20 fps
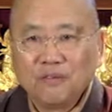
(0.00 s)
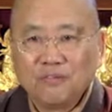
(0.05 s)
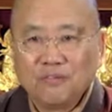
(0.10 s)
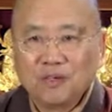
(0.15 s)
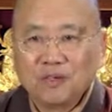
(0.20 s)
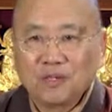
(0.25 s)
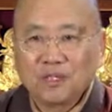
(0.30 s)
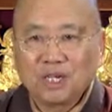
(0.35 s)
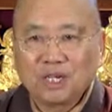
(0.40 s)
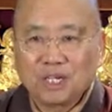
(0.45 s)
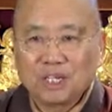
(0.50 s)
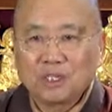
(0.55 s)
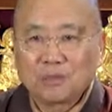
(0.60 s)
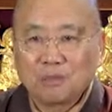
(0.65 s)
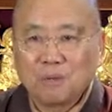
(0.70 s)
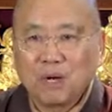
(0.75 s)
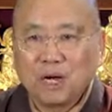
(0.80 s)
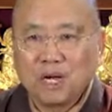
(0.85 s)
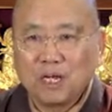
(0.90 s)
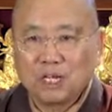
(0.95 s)
He feels that his
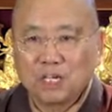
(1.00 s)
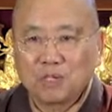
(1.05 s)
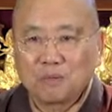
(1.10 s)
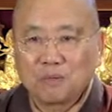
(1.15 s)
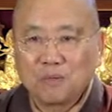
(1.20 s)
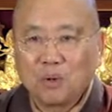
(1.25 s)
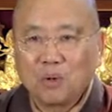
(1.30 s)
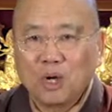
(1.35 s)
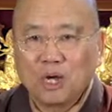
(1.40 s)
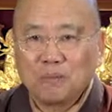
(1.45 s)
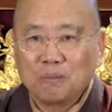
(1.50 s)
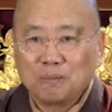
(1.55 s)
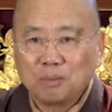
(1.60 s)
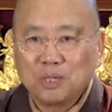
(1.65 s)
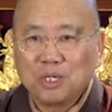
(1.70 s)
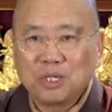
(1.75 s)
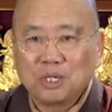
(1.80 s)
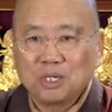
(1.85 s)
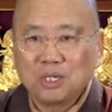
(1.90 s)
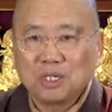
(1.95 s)
mind is more at
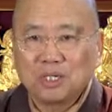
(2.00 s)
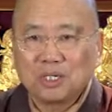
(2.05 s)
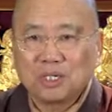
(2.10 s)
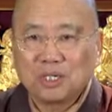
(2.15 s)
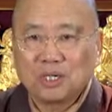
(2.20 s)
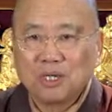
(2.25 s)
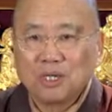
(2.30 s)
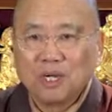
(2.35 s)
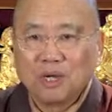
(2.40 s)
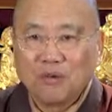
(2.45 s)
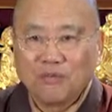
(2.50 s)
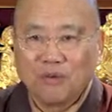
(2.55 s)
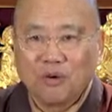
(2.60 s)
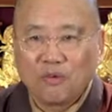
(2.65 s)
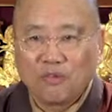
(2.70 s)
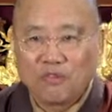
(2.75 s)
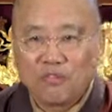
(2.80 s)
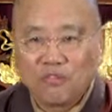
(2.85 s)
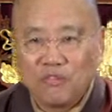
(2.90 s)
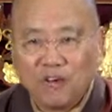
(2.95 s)
peace
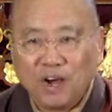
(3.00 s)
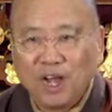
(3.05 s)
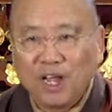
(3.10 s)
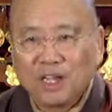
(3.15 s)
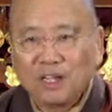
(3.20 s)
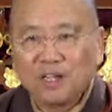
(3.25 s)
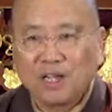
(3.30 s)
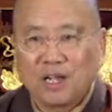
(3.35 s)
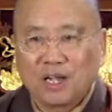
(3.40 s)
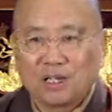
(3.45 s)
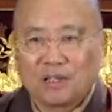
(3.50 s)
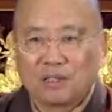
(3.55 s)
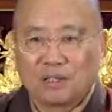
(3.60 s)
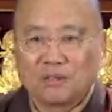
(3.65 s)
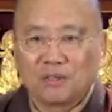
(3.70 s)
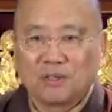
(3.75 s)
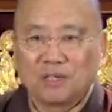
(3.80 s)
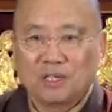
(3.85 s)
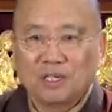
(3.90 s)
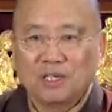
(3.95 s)
for finer
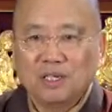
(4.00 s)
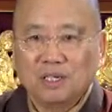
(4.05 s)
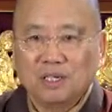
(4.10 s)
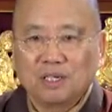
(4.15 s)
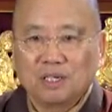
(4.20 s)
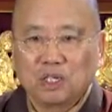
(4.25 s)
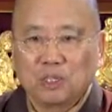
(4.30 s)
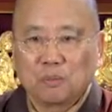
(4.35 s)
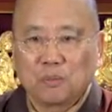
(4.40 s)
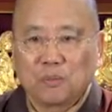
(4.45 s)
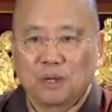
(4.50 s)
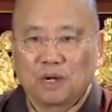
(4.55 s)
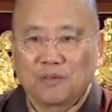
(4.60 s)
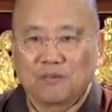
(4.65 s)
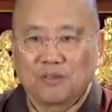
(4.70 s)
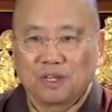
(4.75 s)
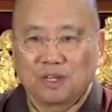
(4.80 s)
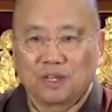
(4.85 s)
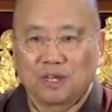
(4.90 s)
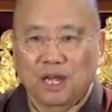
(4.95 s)
activity in his
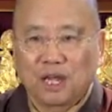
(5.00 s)
breath than